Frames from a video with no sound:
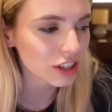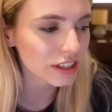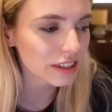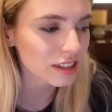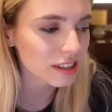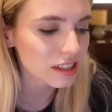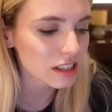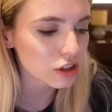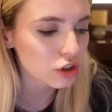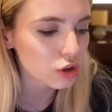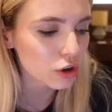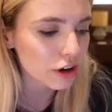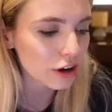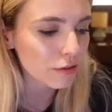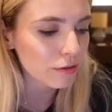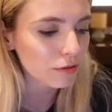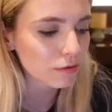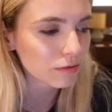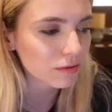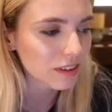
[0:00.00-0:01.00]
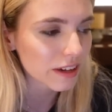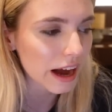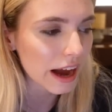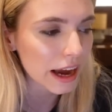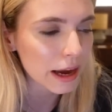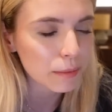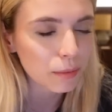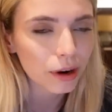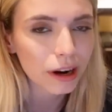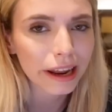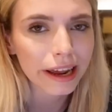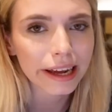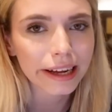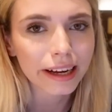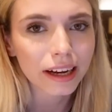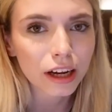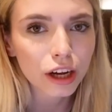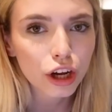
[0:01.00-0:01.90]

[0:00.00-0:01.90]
This is the sort of time where like